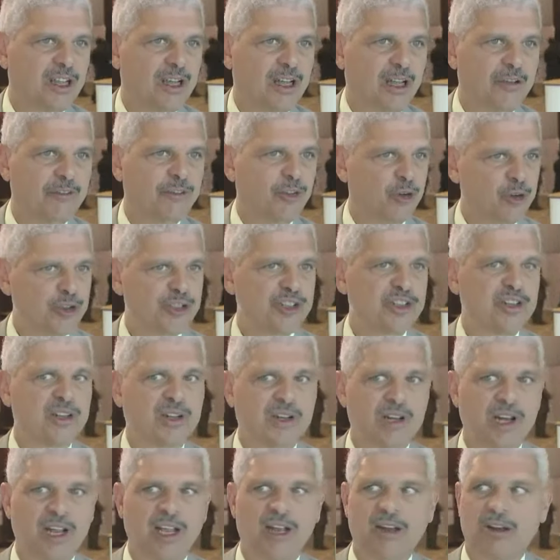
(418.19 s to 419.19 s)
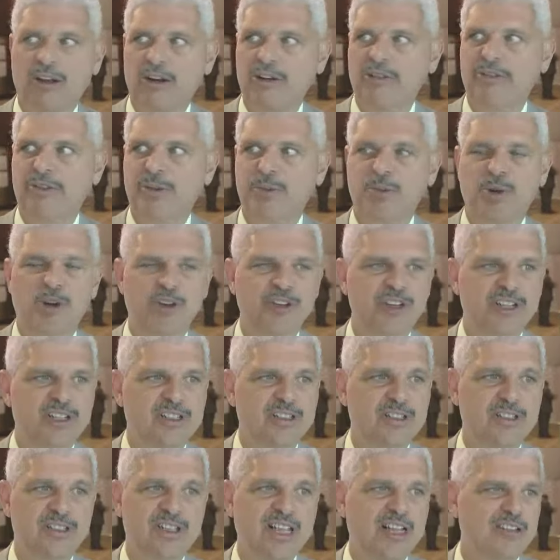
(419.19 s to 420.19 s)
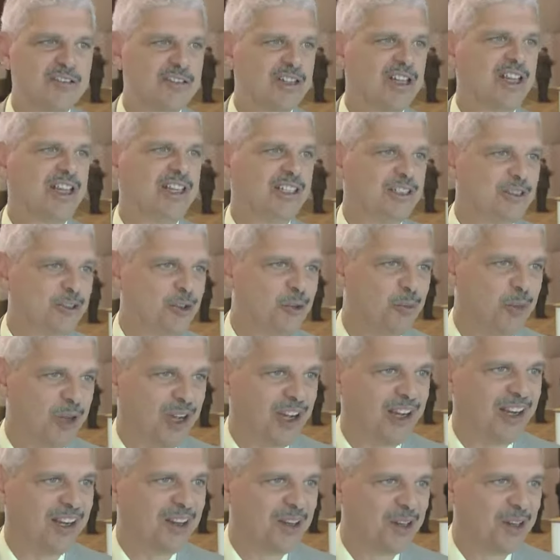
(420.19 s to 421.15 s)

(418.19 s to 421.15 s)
Unfortunately, a lot of the projects is outside Dubai